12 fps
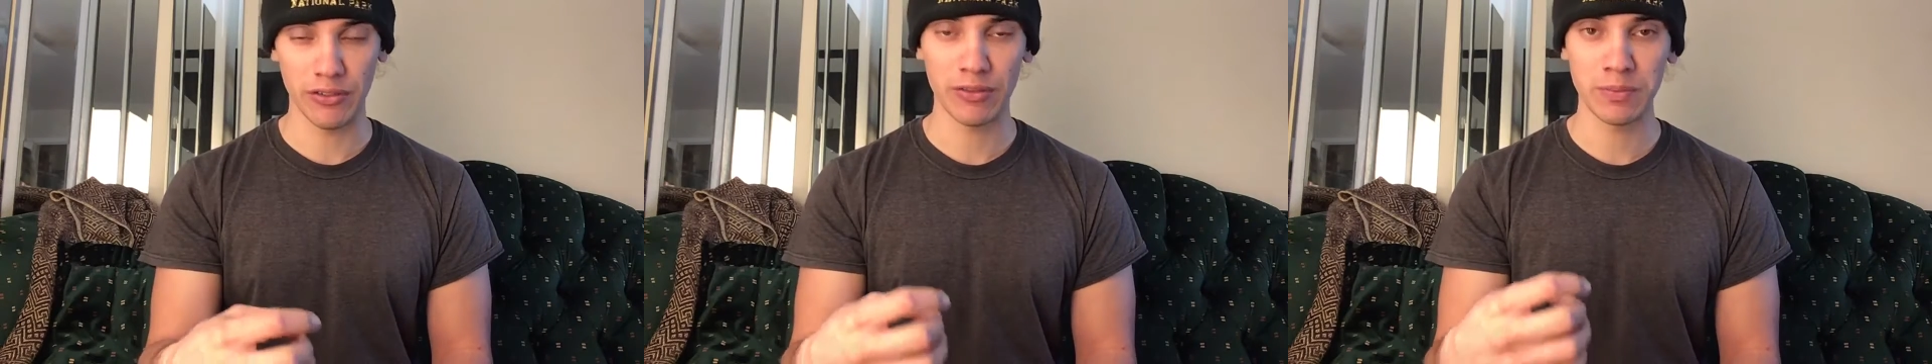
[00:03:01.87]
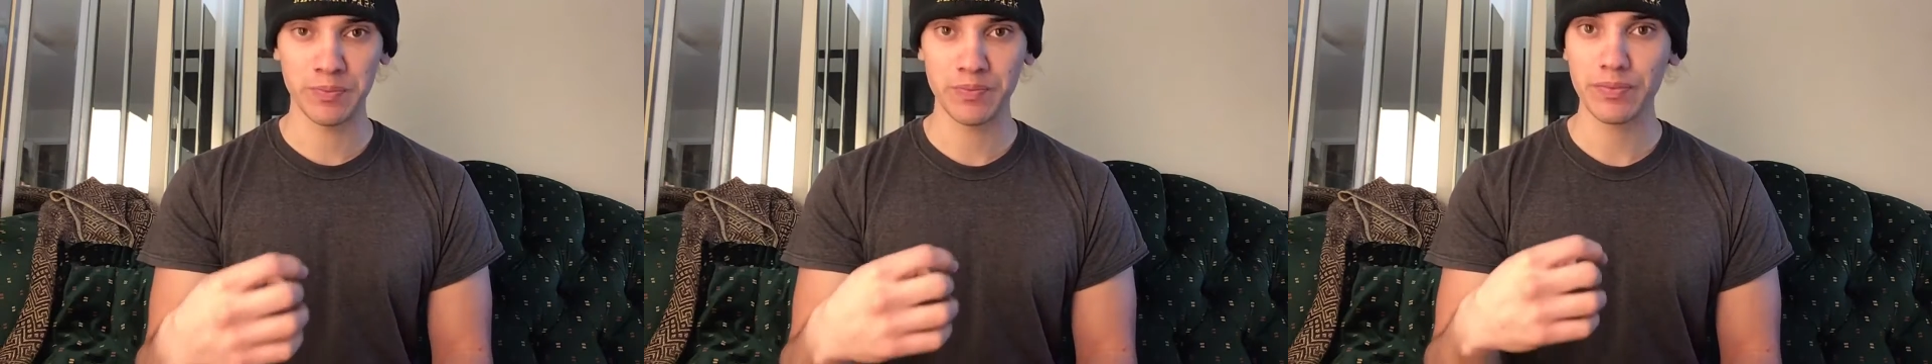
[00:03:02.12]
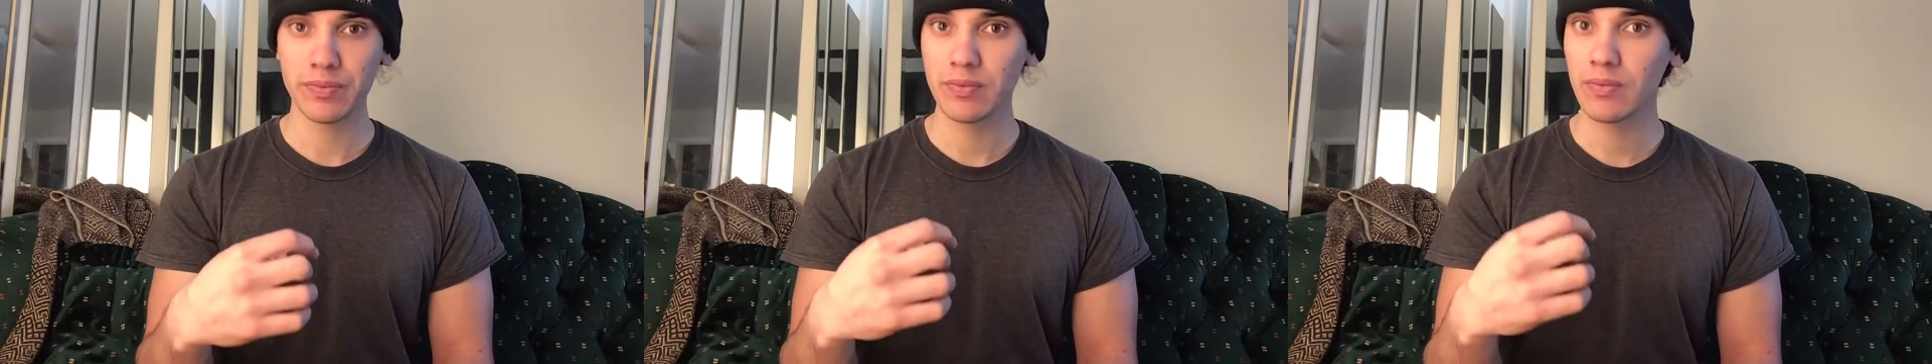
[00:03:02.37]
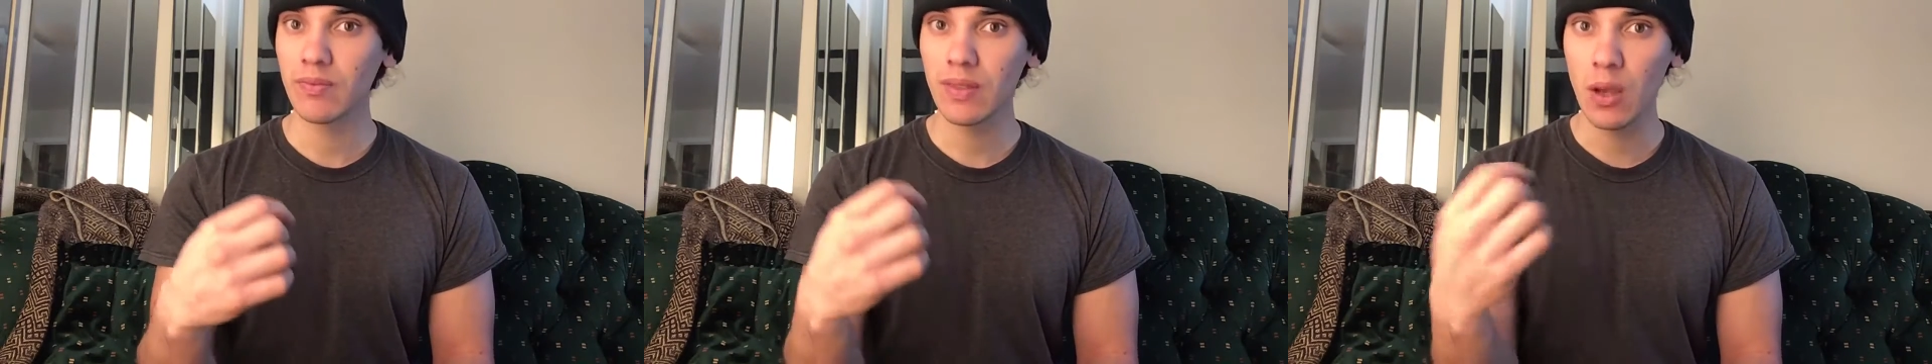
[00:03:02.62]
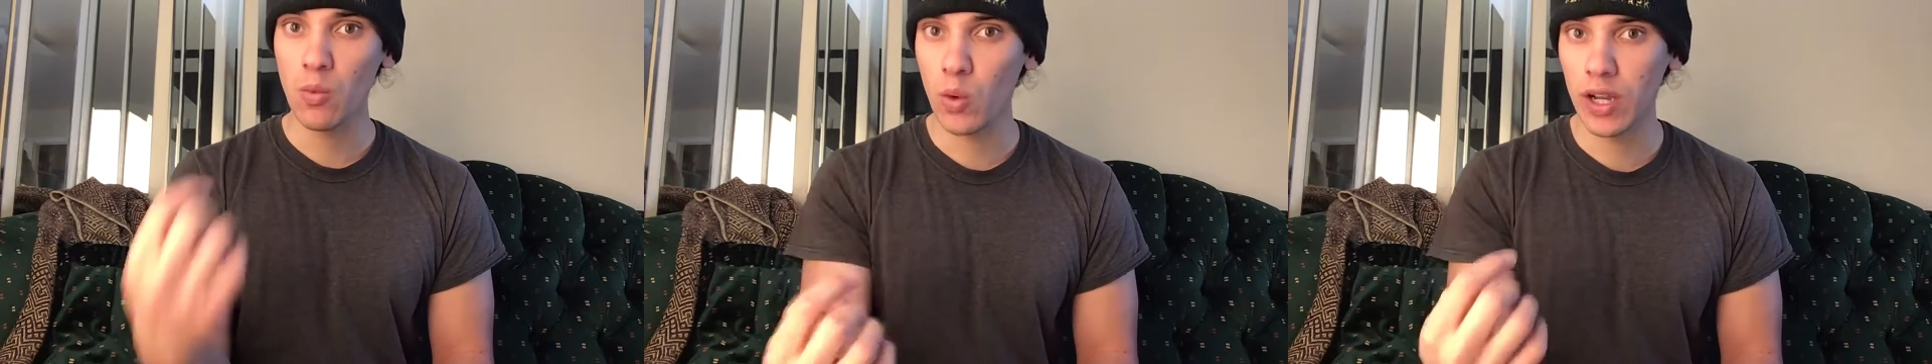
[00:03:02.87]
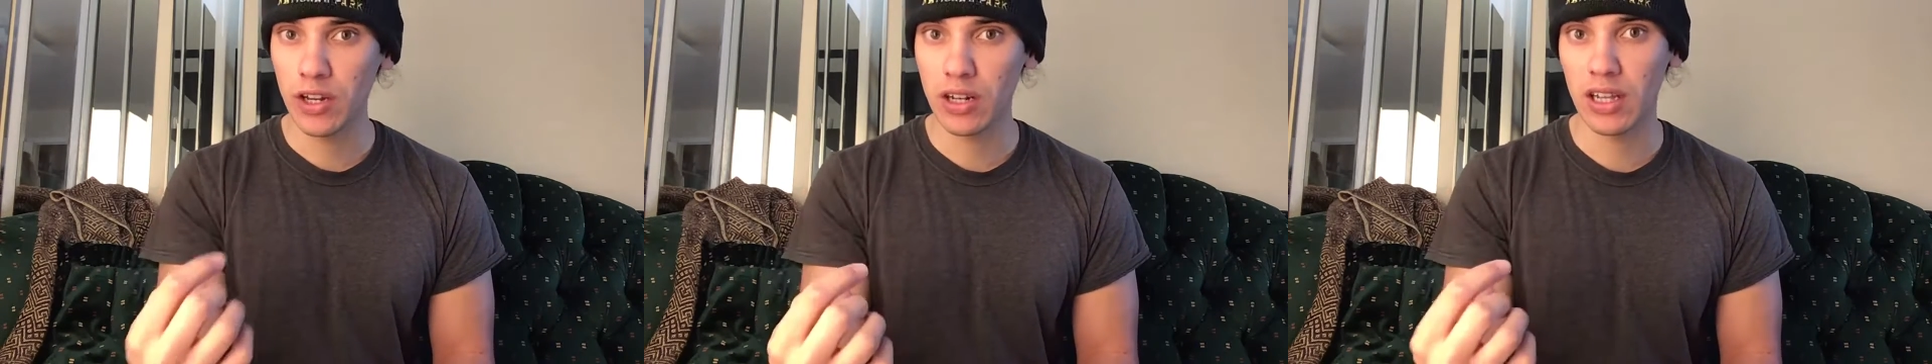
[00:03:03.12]
of
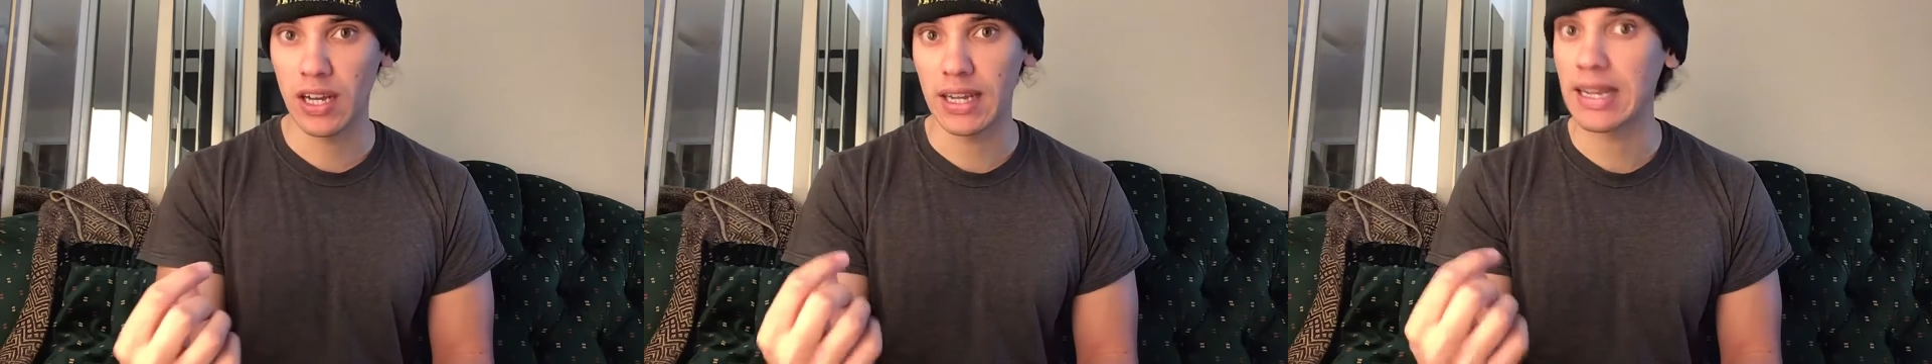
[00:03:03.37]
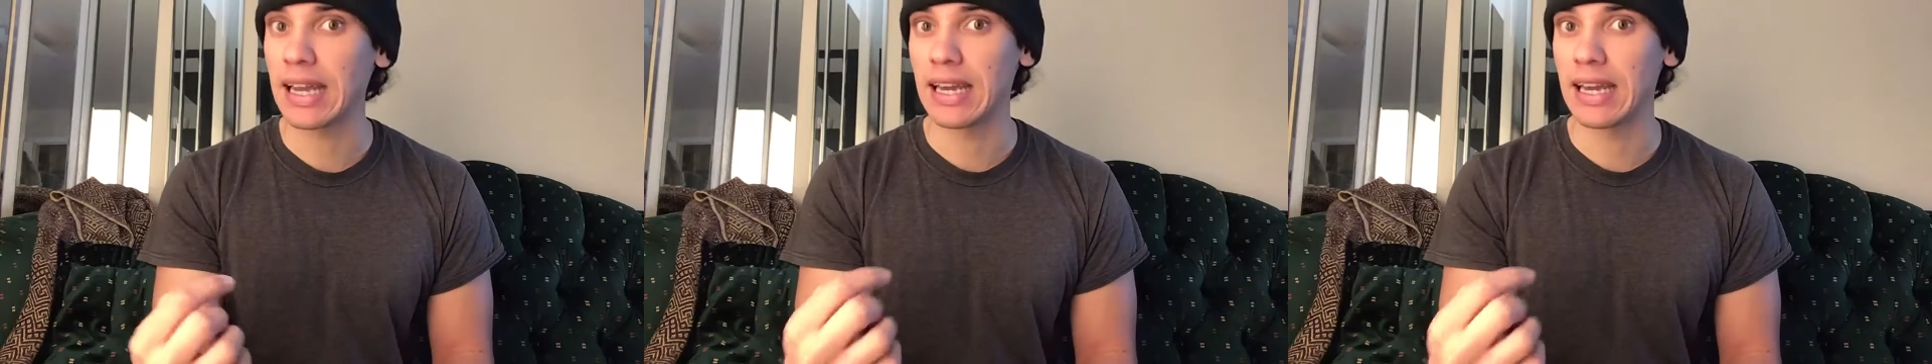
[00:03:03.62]
what your client